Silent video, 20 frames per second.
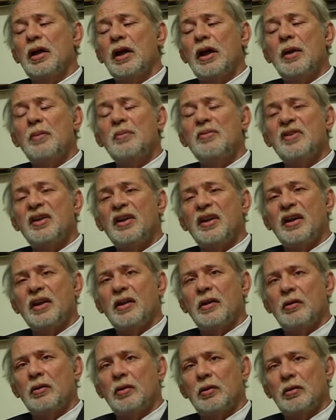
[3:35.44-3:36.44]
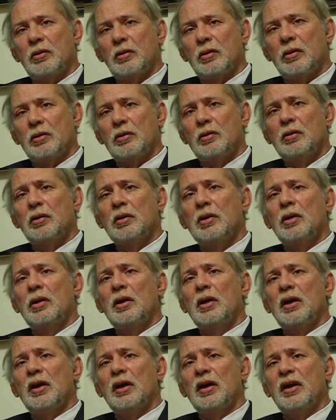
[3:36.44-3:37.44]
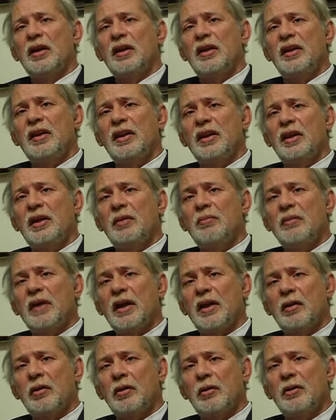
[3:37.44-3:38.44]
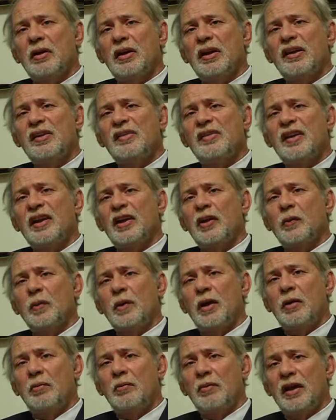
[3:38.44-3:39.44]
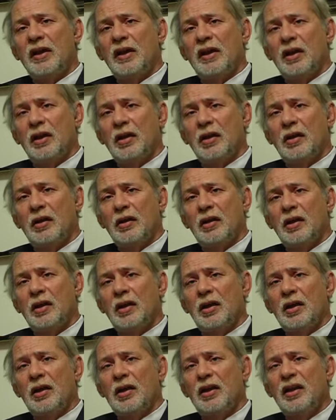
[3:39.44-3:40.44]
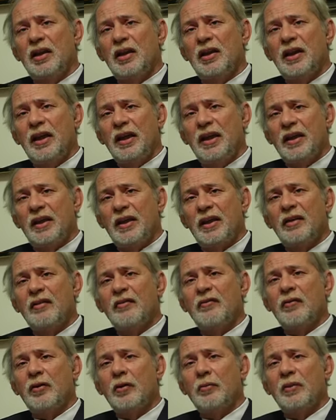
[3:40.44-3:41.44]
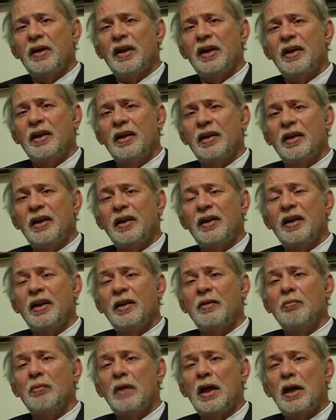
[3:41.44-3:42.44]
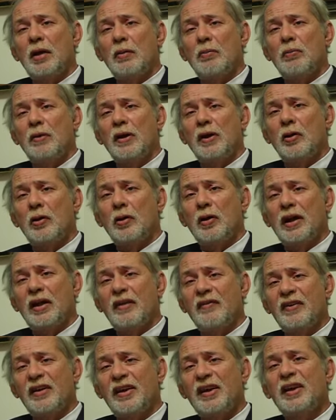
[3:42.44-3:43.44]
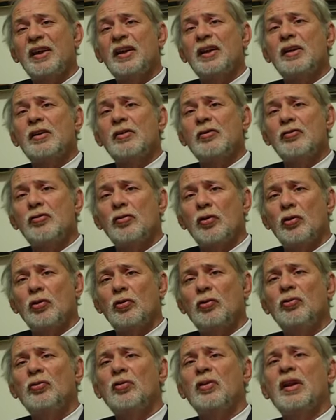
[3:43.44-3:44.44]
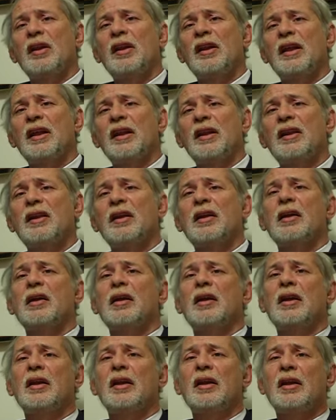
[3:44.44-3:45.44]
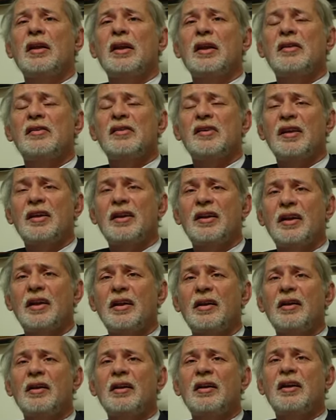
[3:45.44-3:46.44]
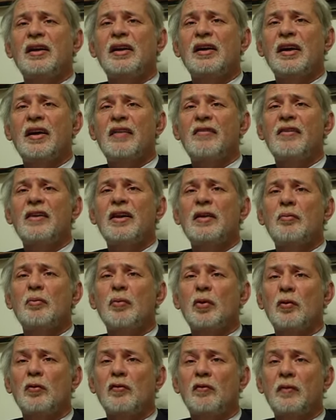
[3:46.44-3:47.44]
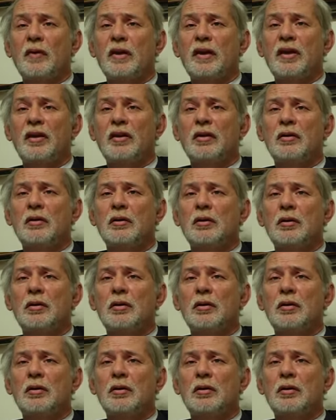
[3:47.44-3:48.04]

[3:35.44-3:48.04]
I am general doctor. The method is experimental. The data from internet and bibliography shows that uh, the children have improvement.